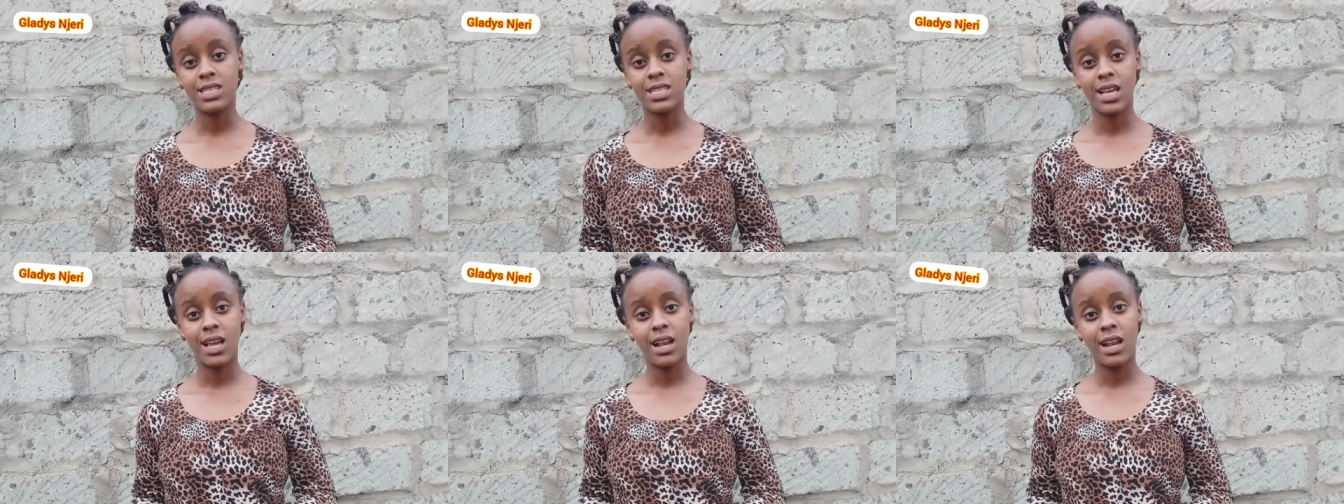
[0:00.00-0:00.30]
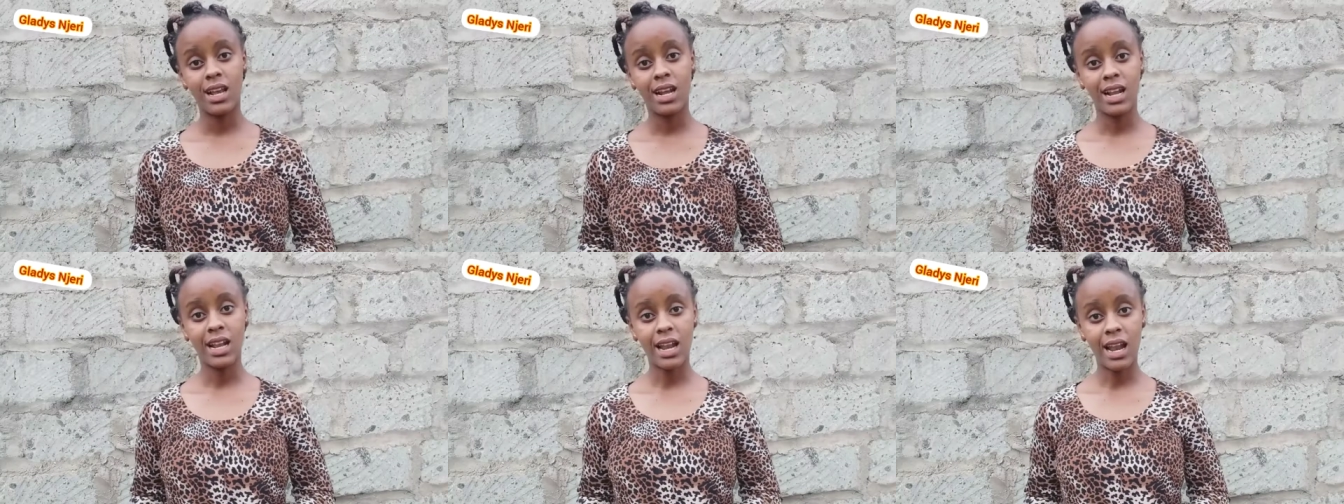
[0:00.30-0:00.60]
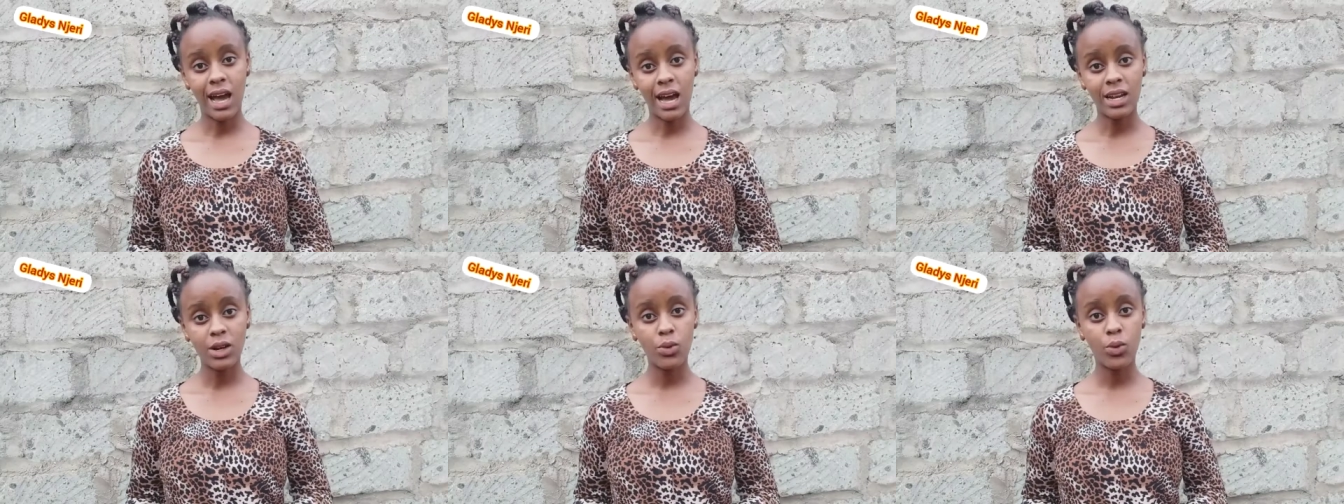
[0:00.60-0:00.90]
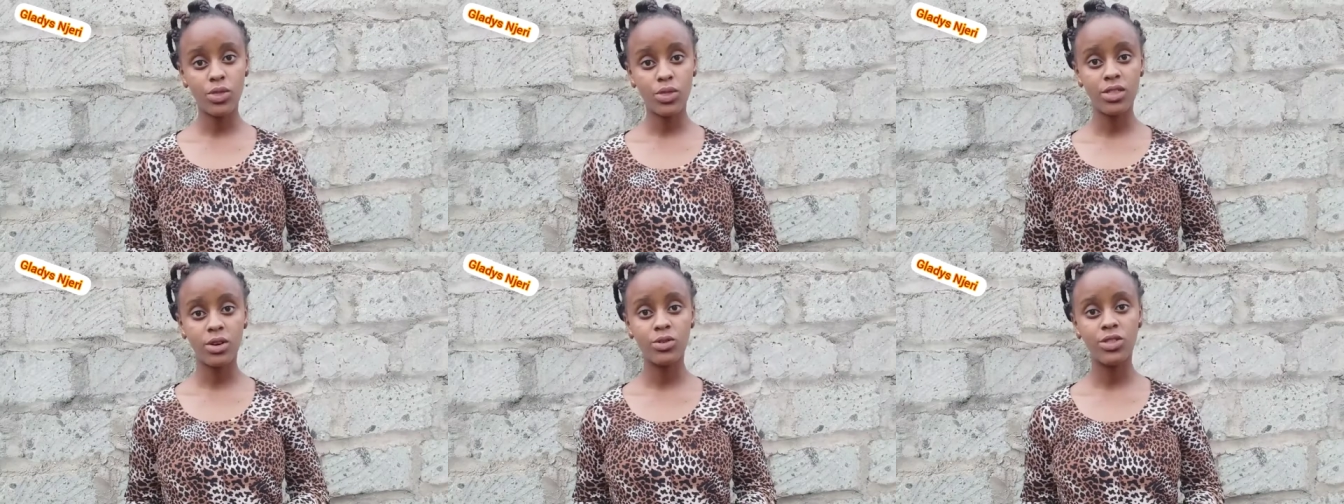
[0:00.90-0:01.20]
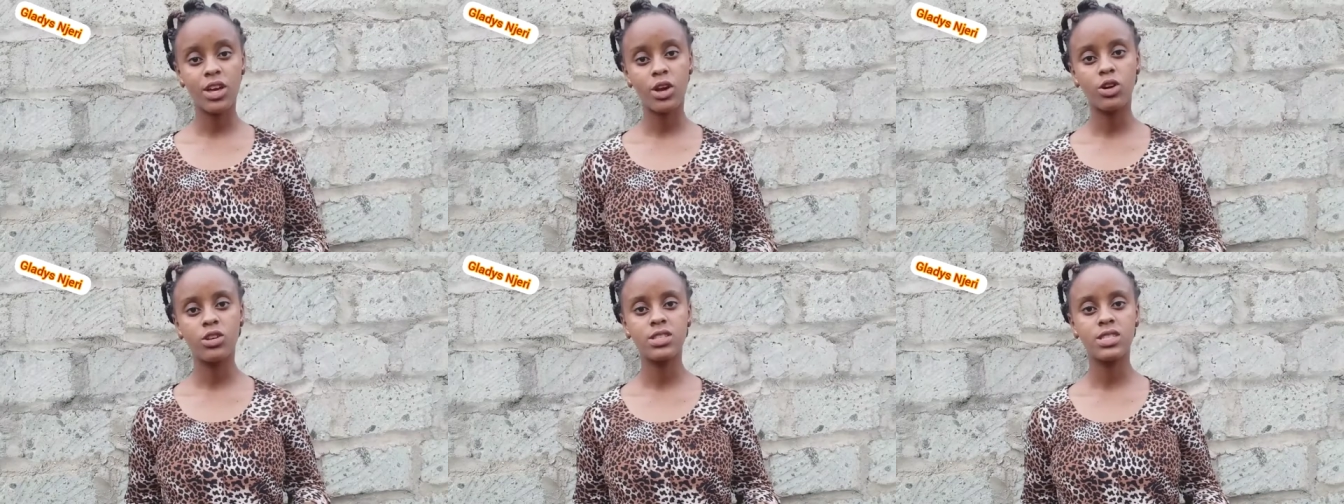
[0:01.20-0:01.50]
selling land without
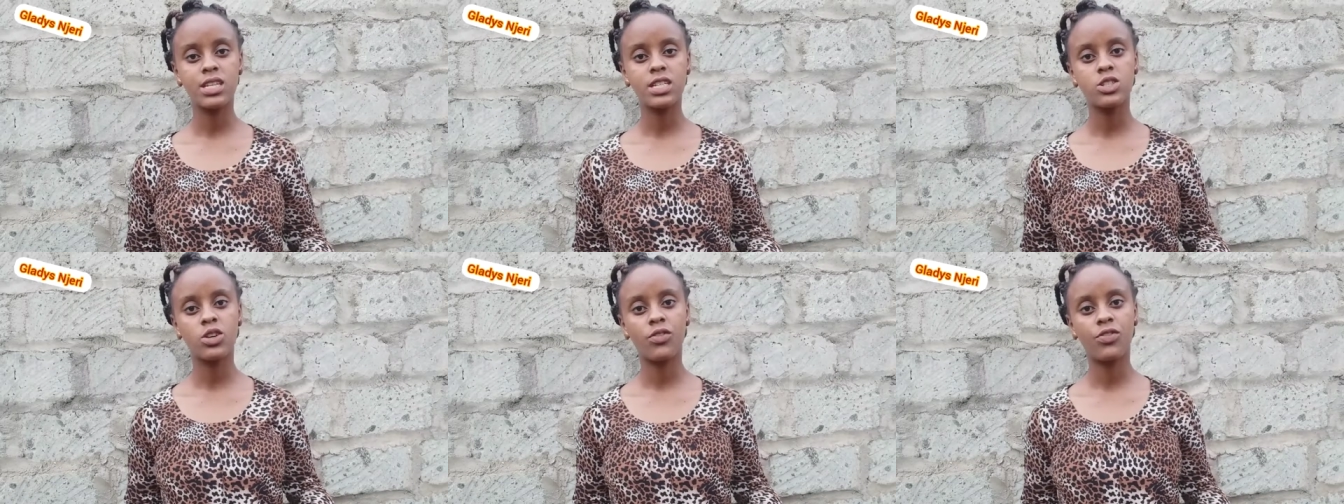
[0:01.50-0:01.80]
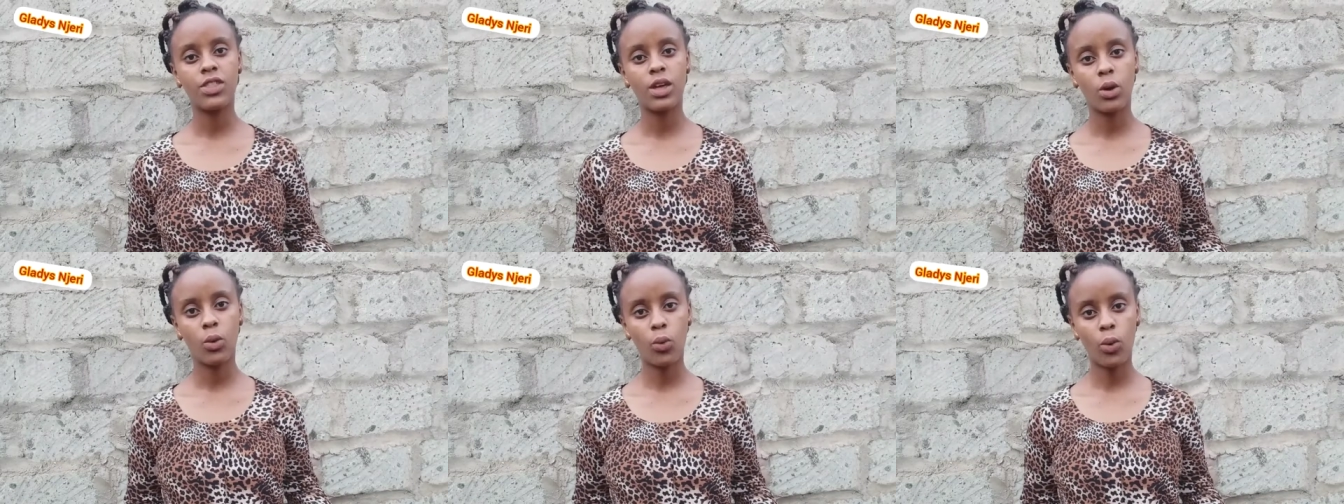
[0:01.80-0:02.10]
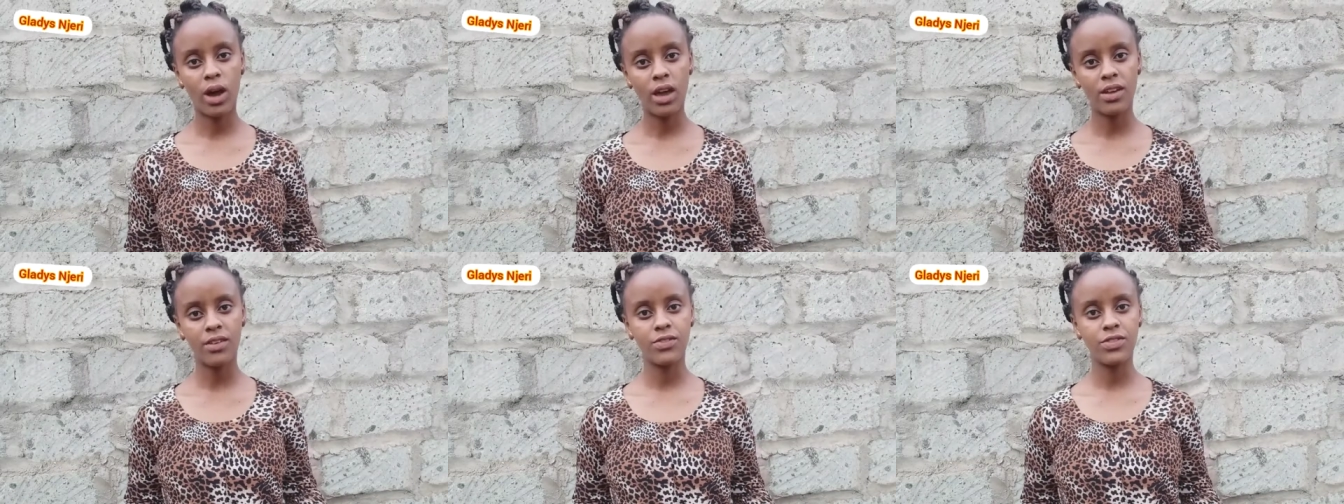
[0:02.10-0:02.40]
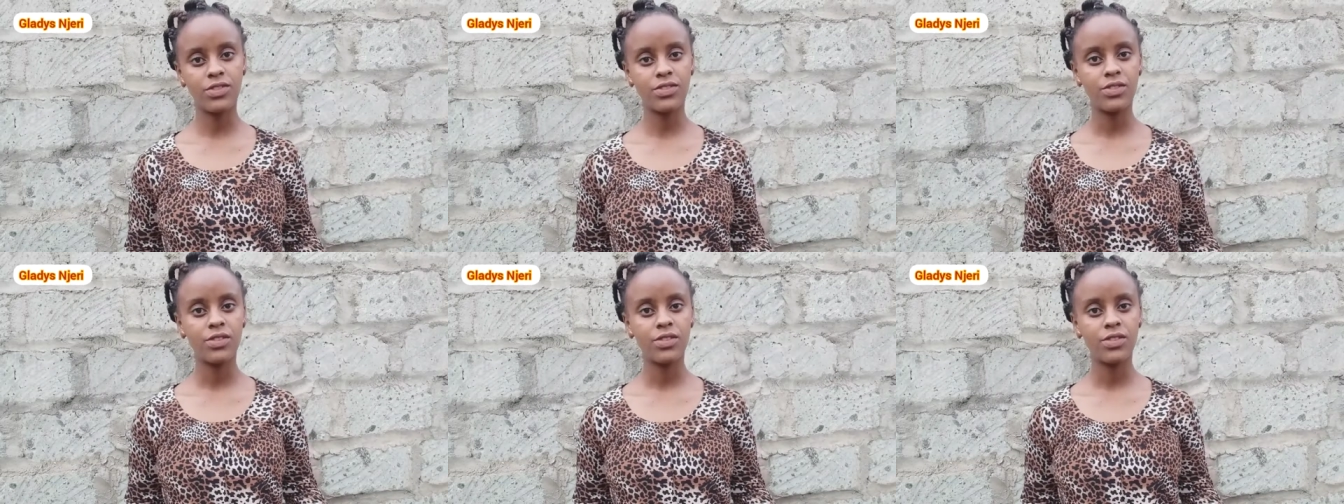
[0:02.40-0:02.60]
the consent of the wife.